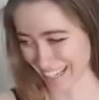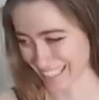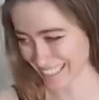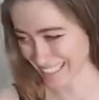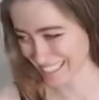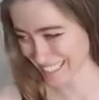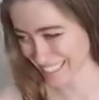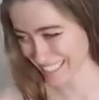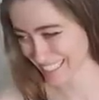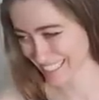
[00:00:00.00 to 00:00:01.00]
yeah.
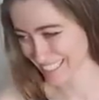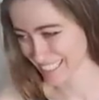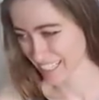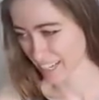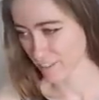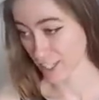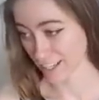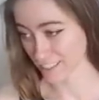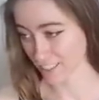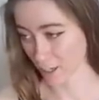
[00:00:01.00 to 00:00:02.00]

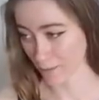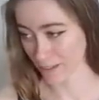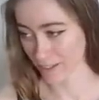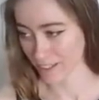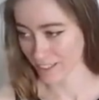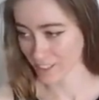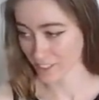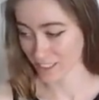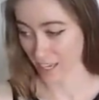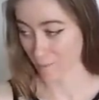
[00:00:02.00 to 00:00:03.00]
Shaq's carpet,
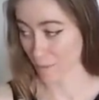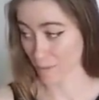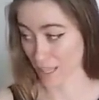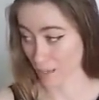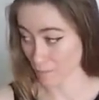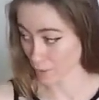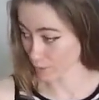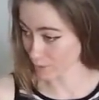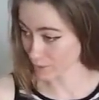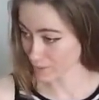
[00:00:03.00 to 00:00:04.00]
Shazam. I mean, that'd be
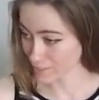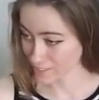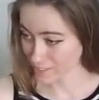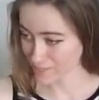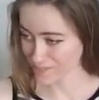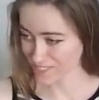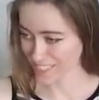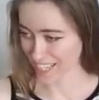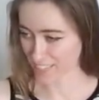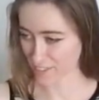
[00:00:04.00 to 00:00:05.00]
cool.
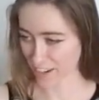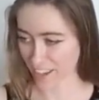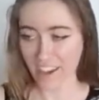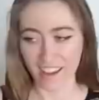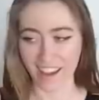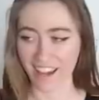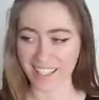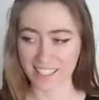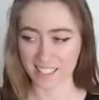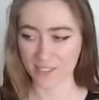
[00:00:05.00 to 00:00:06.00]
No, that's funny. Yeah, I
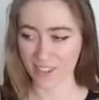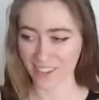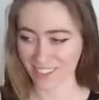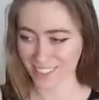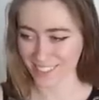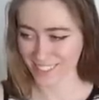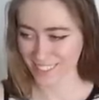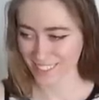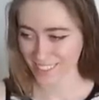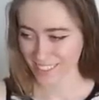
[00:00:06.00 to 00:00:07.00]
just it's one of those
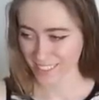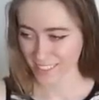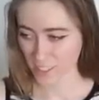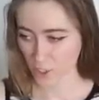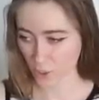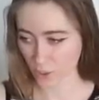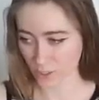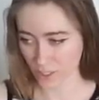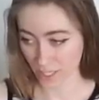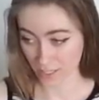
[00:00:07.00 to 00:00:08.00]
troll
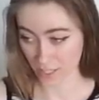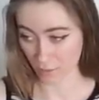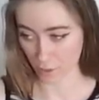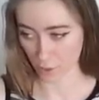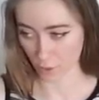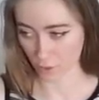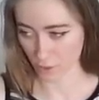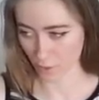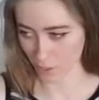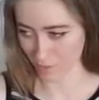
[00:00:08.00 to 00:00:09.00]
is saying itself a troll.
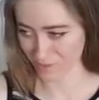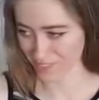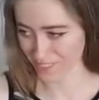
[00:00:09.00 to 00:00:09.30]
So dumb.